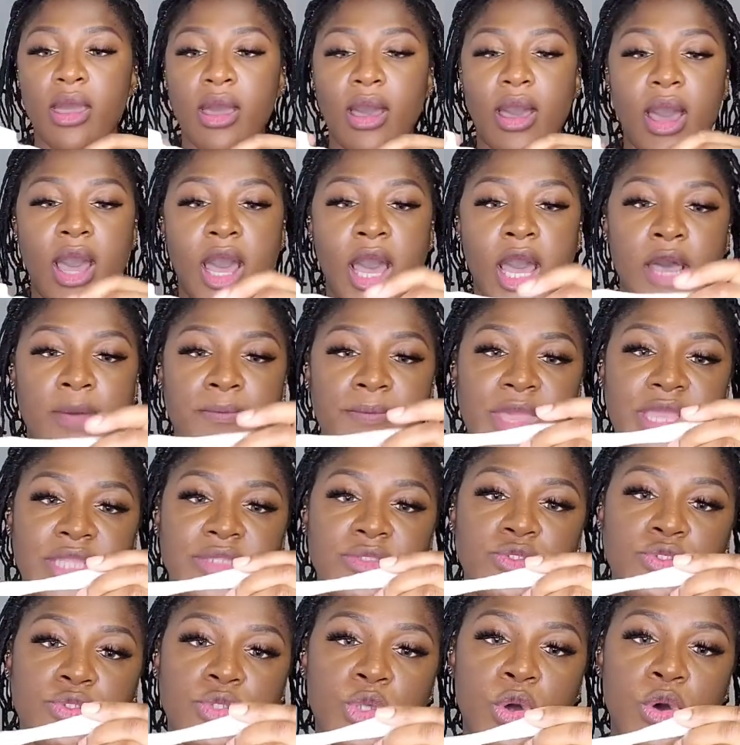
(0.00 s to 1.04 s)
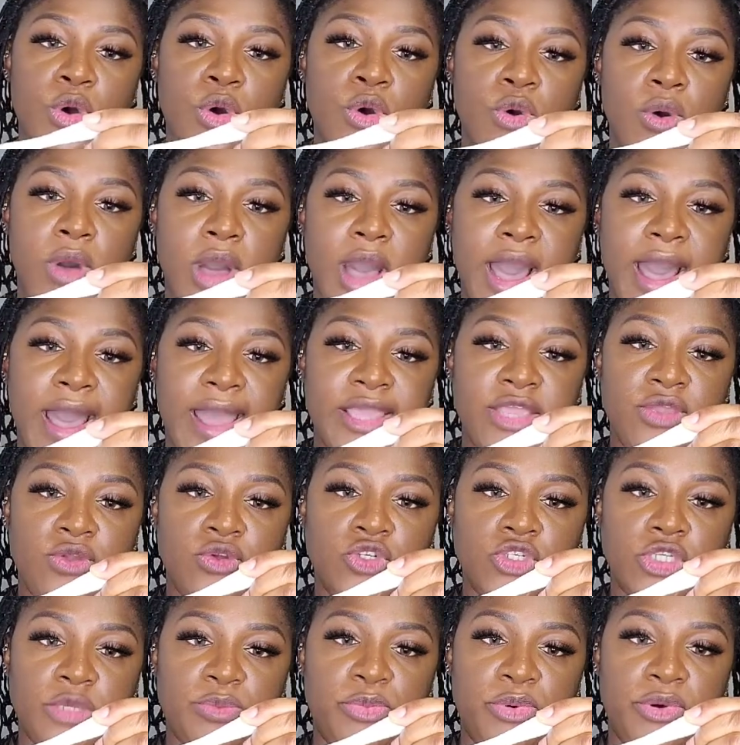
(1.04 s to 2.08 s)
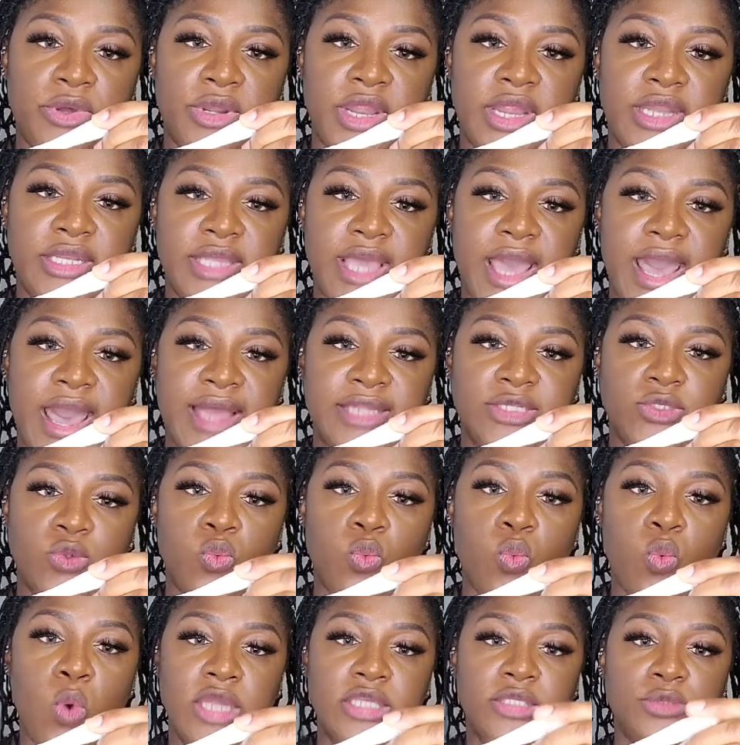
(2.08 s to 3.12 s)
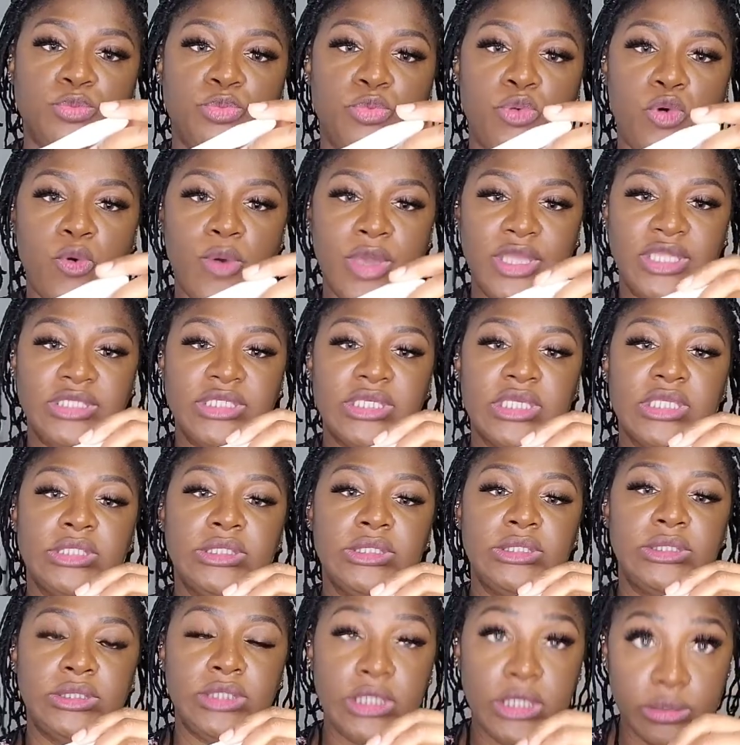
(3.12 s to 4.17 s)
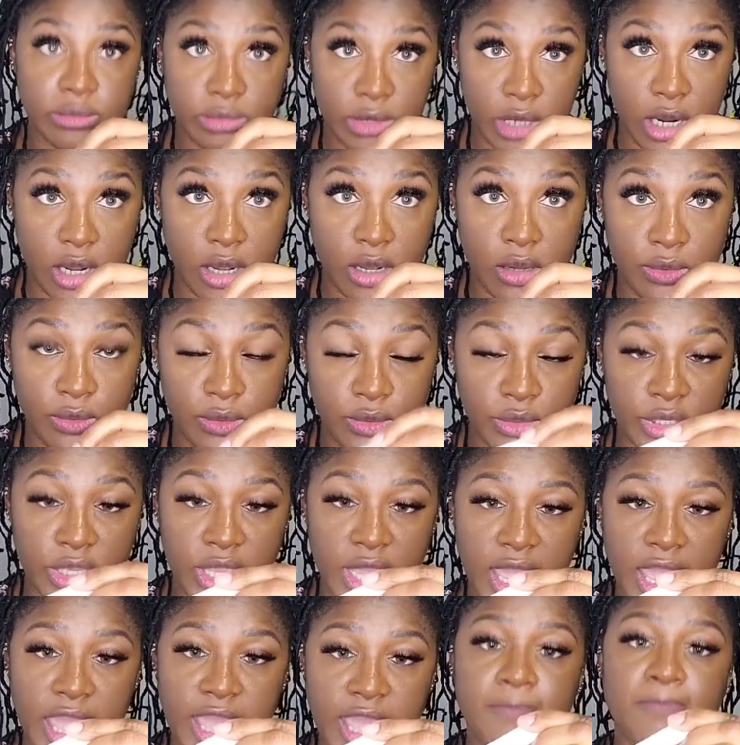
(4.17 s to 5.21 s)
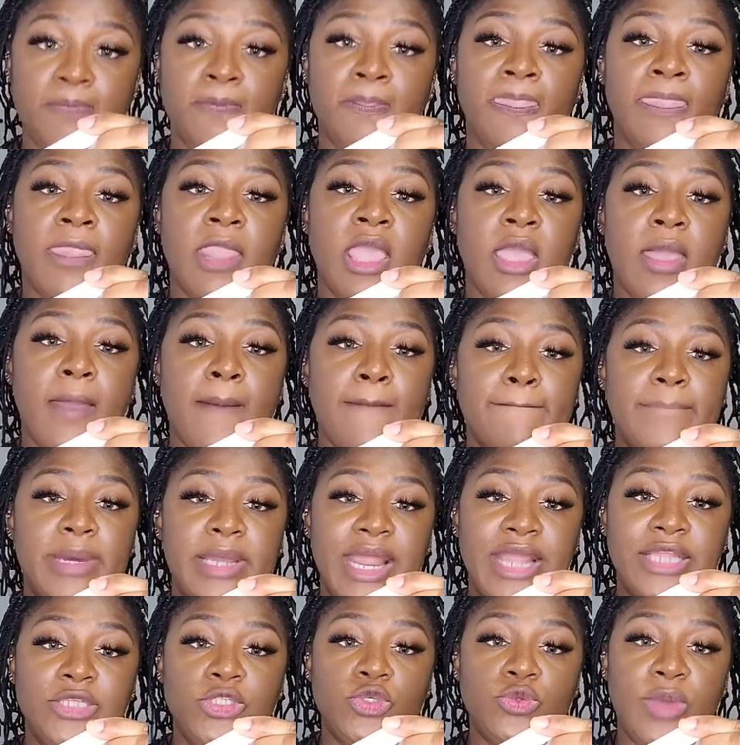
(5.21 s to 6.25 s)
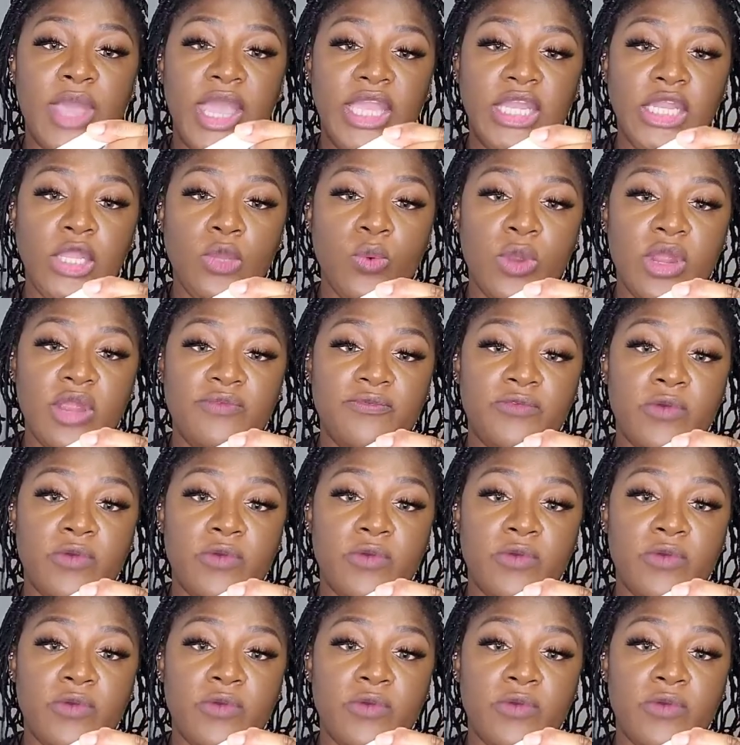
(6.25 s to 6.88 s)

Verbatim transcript: Um, and so I usually put it at 1.0, okay? But I do anywhere